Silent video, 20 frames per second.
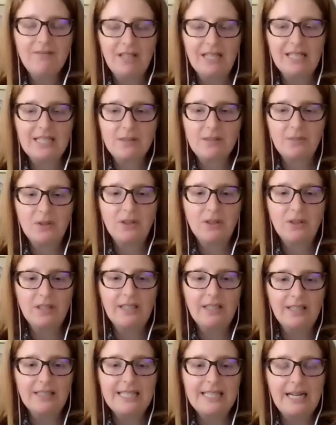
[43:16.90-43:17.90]
flexible
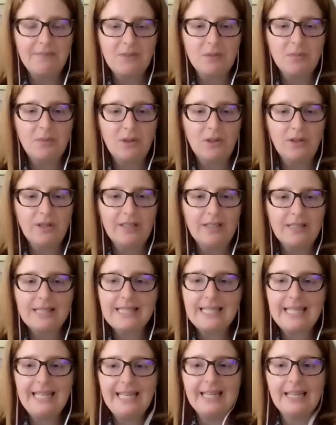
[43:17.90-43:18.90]
and adaptable and
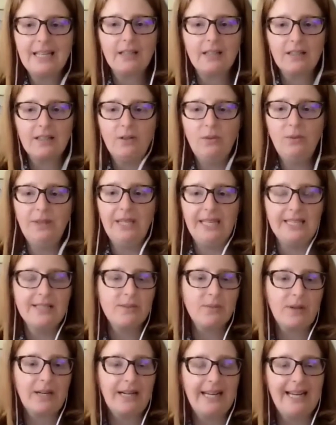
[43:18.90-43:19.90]
seeing who
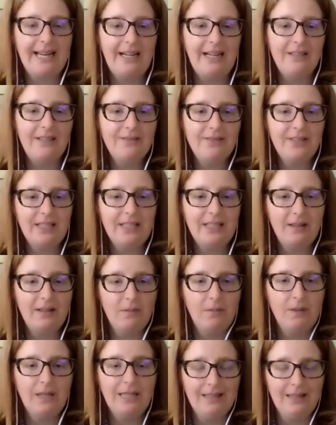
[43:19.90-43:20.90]
needs what i have and
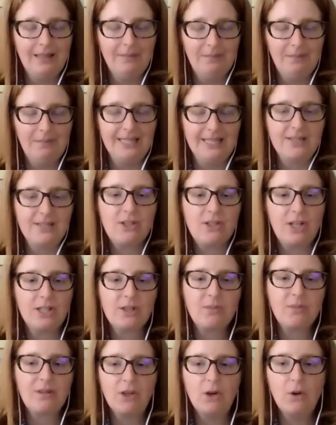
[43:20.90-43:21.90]
but it starts
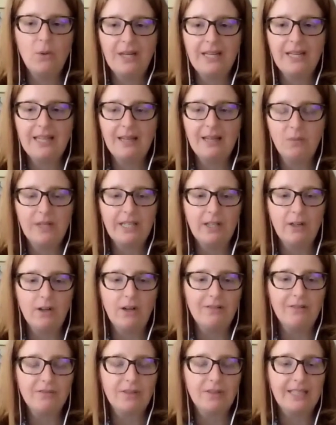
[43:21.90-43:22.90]
yeah. with knowing that what you're
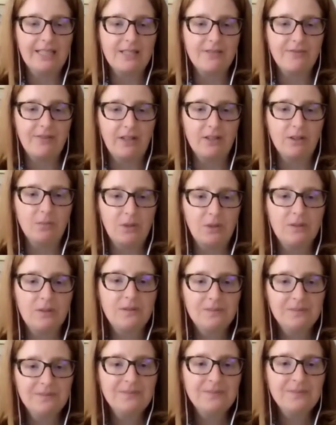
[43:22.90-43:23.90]
offering is valuable
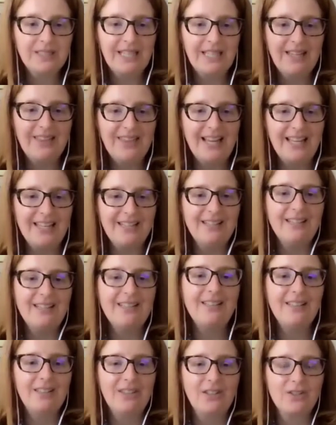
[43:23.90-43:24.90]
and that
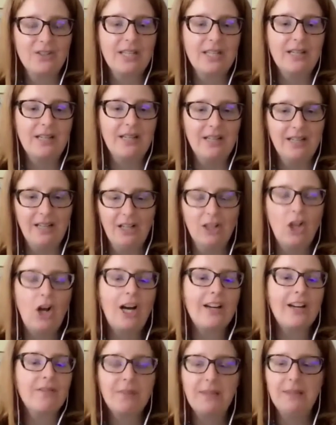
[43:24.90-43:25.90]
there's yes. a, a,
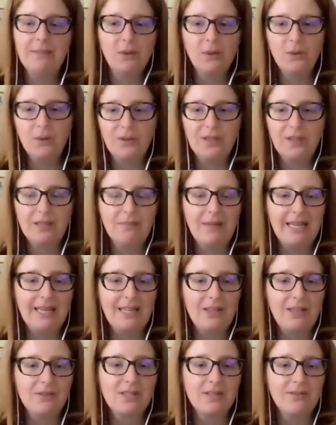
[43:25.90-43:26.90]
lot of people who can
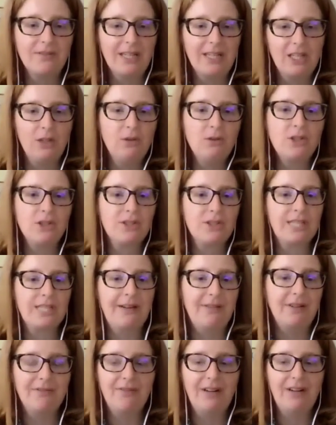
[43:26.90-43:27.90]
make use of it you just
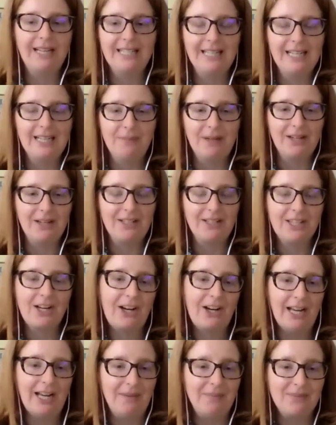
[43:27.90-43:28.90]
have a finite amount of
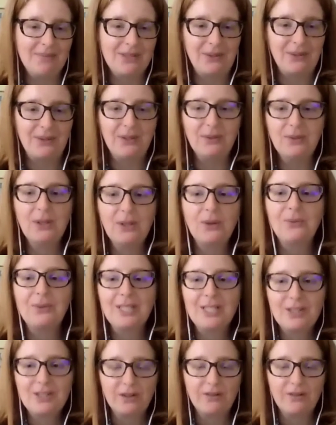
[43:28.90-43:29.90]
time so you can
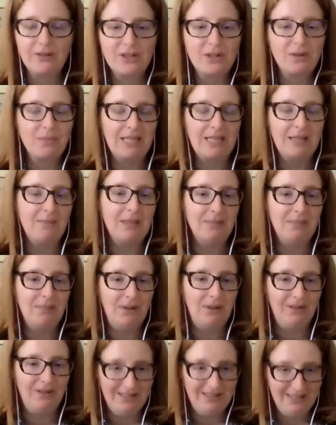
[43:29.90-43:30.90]
only serve so many
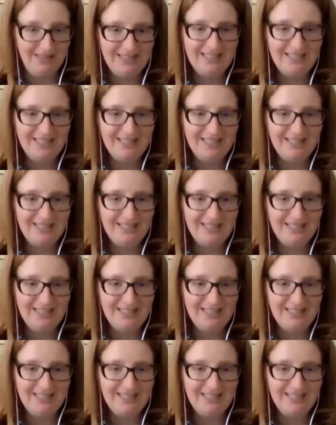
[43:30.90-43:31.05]
people